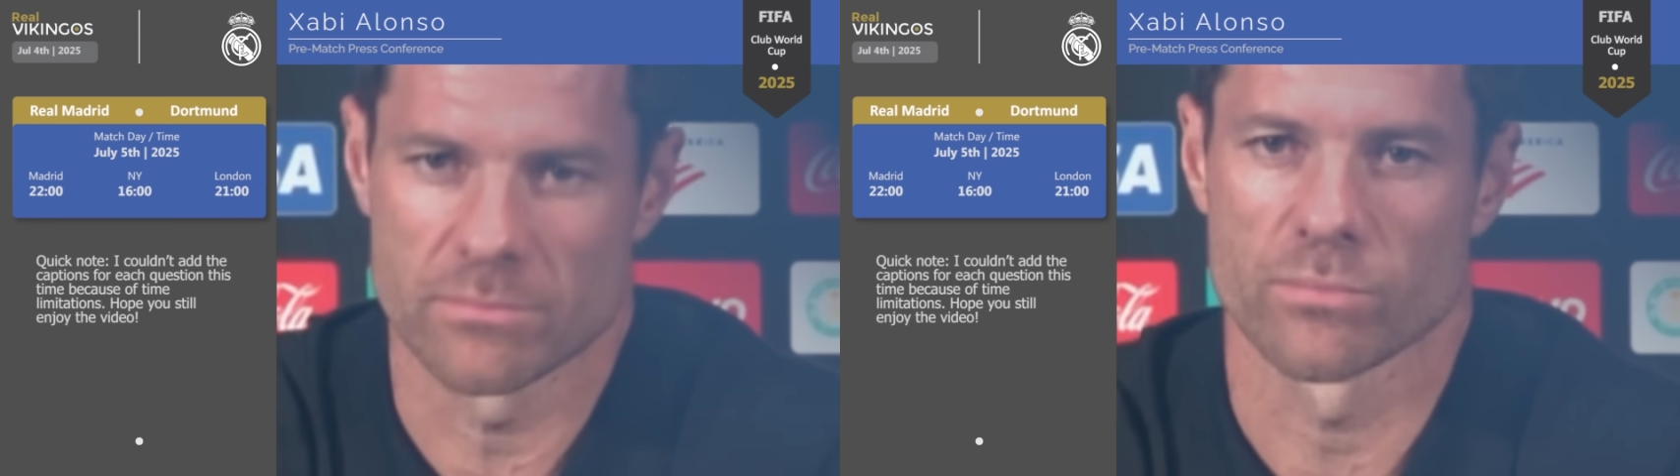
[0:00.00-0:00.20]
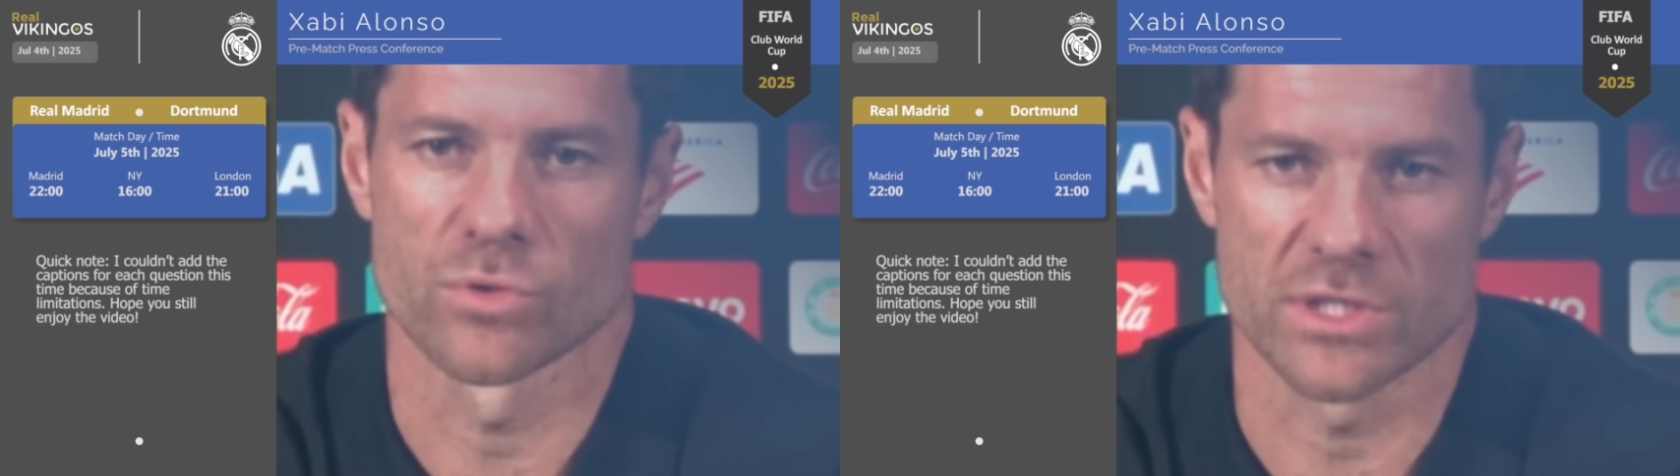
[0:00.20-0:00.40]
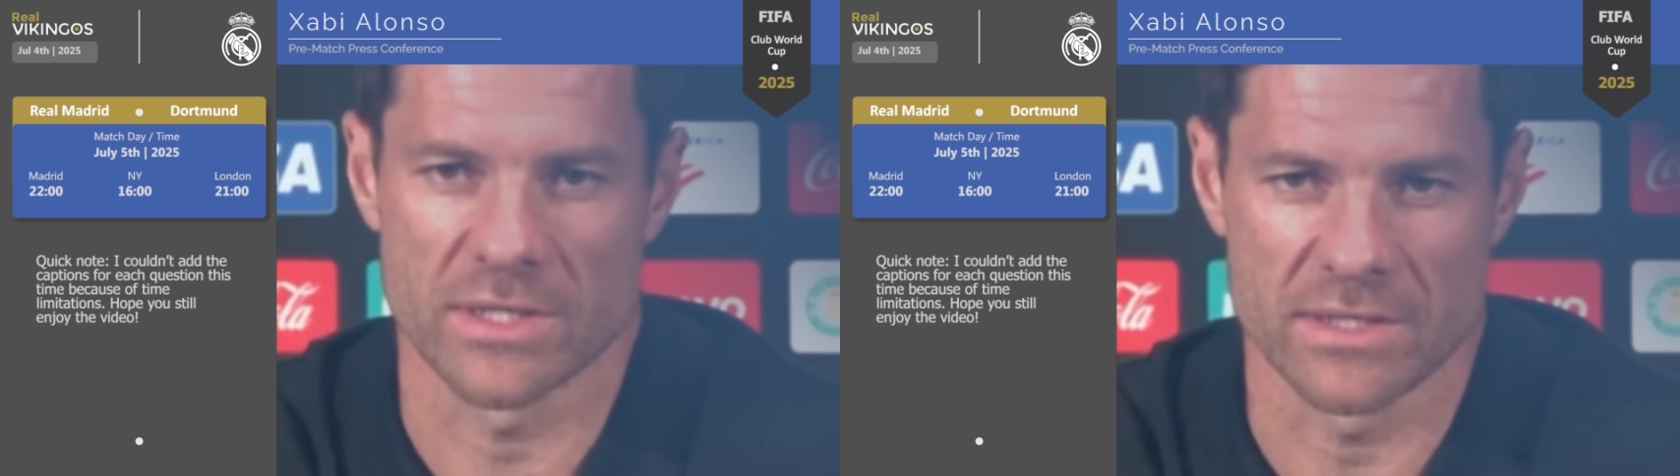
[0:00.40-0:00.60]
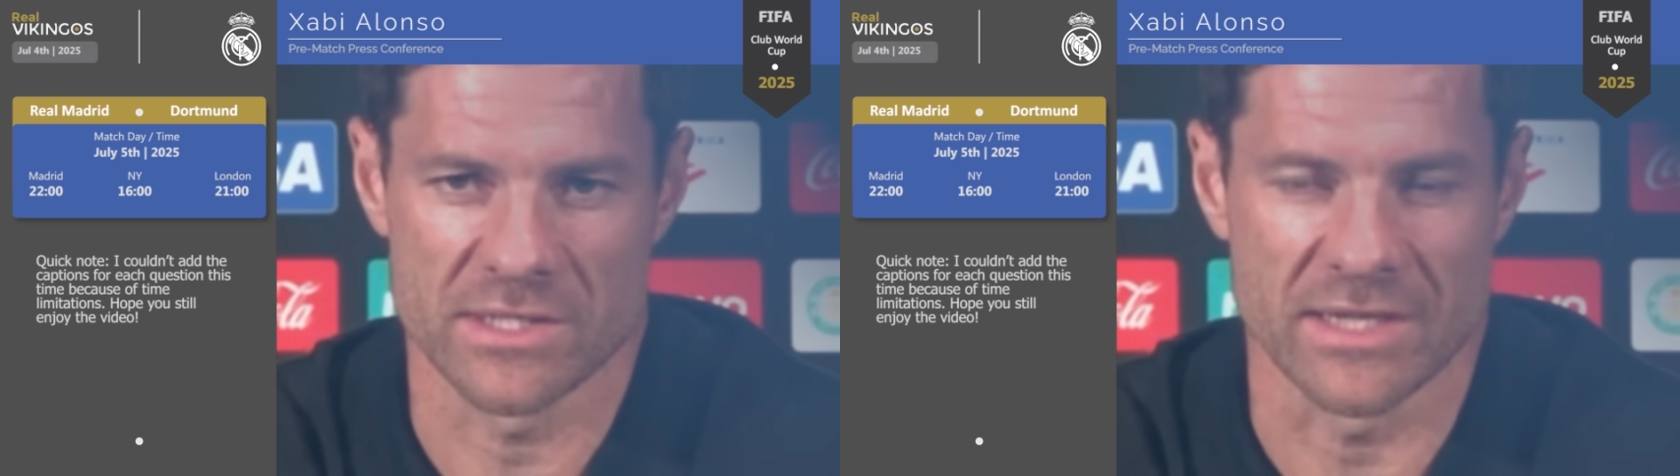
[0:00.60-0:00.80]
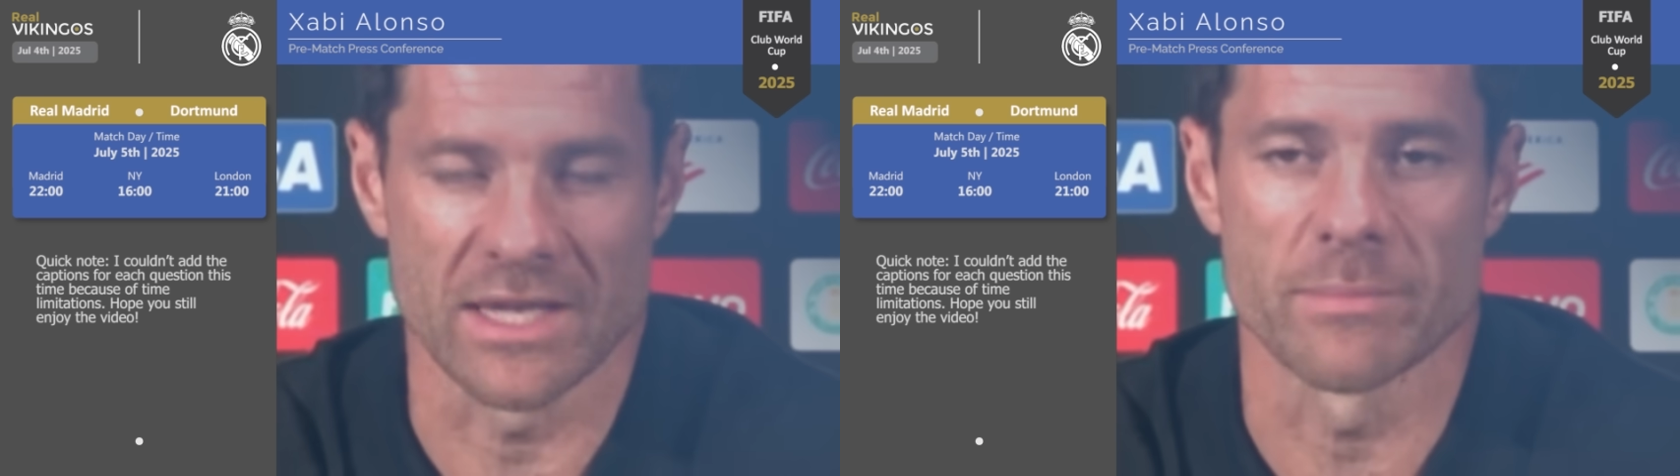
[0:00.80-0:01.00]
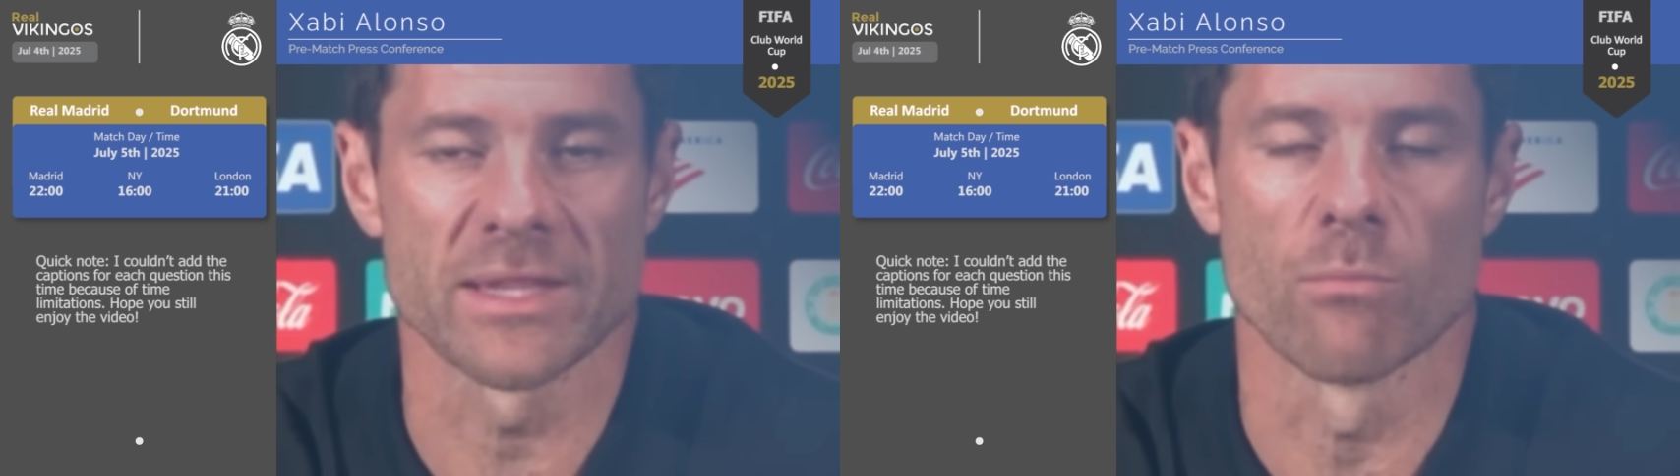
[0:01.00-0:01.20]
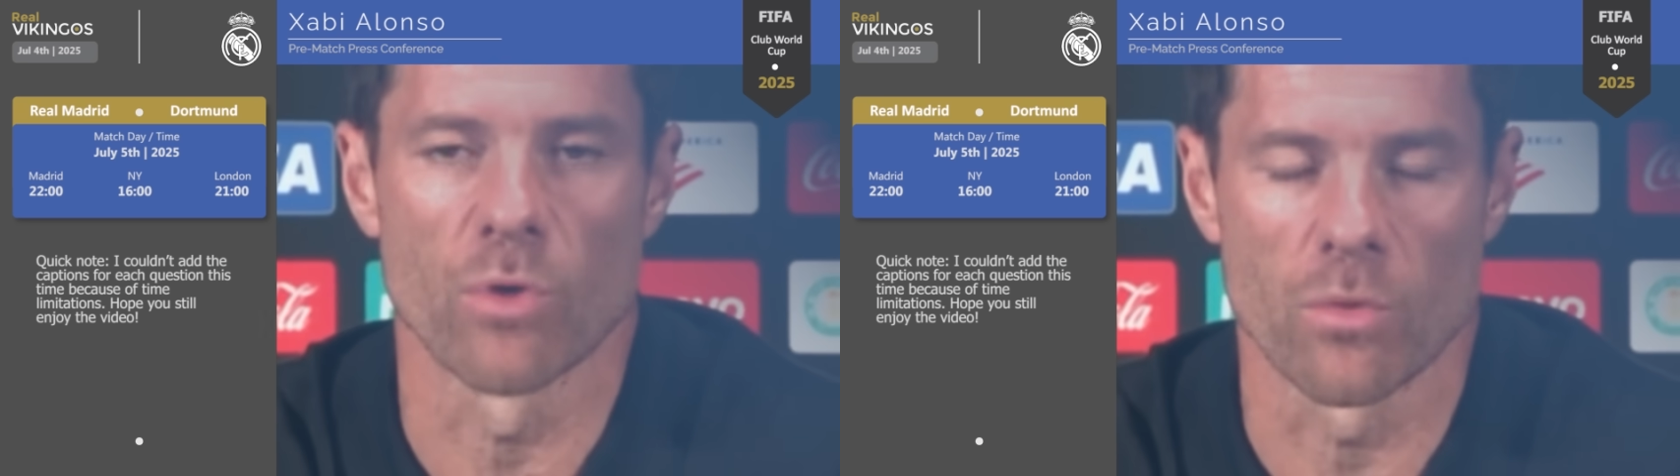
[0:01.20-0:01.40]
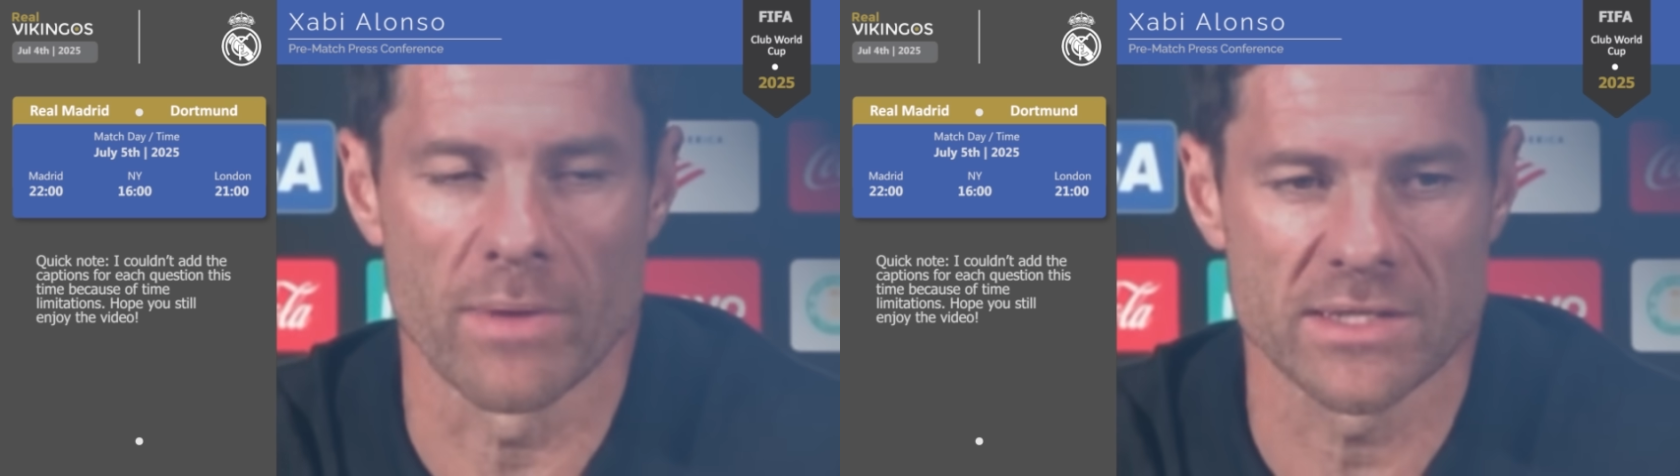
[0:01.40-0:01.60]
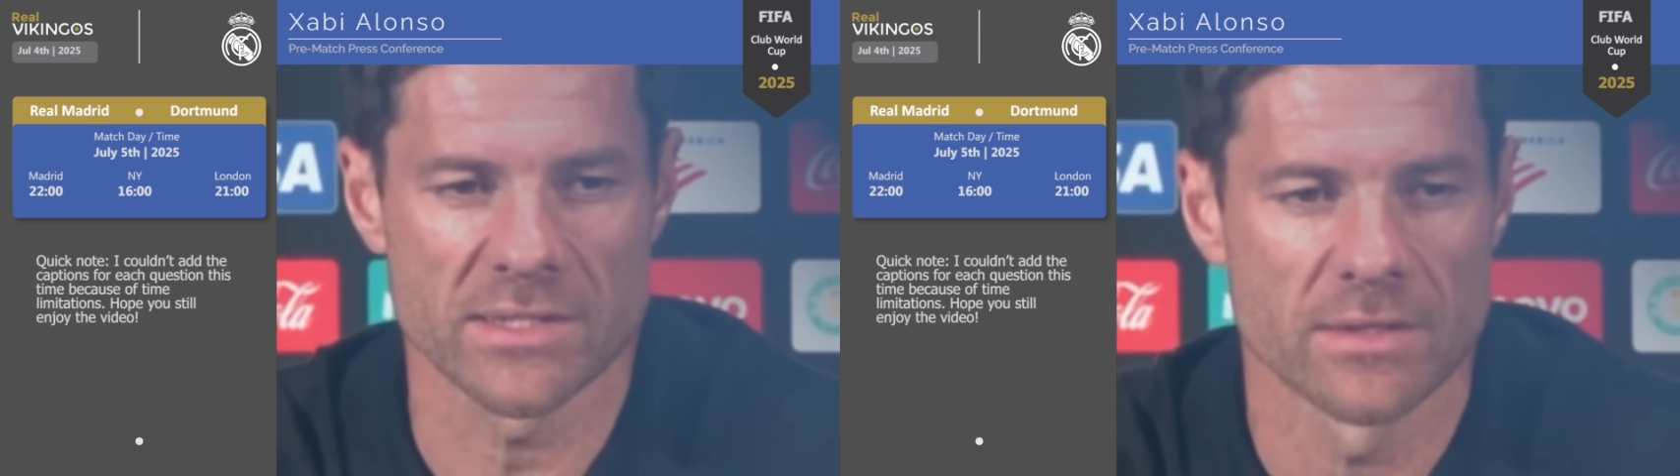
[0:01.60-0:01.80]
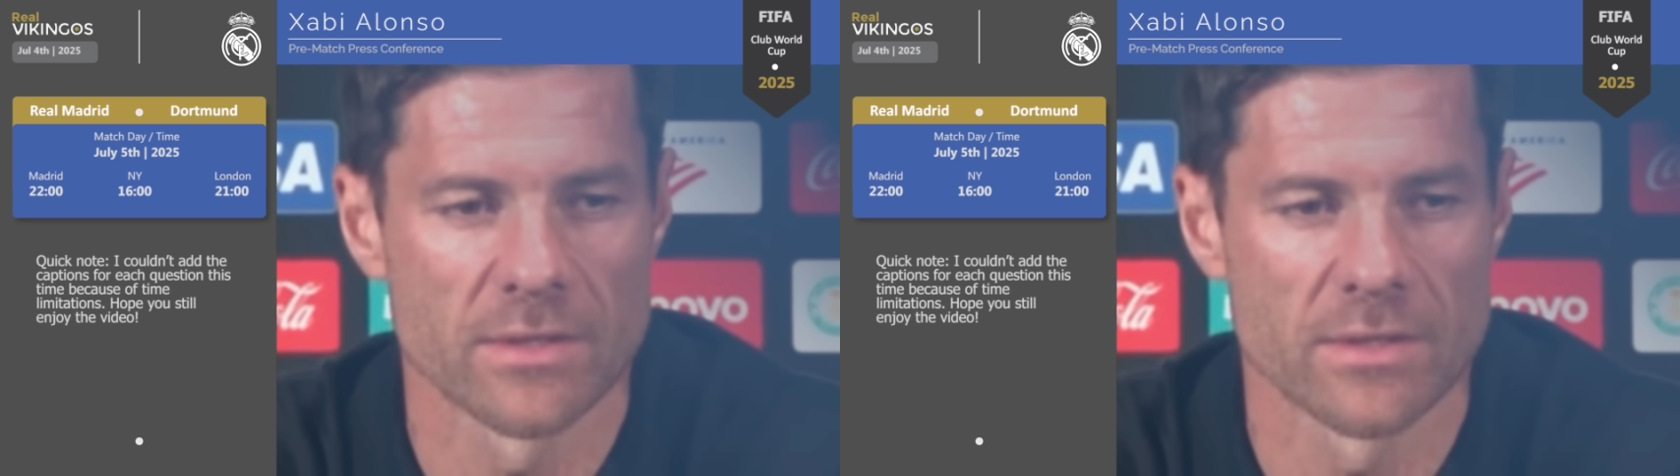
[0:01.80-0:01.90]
it's all a bit more constrained.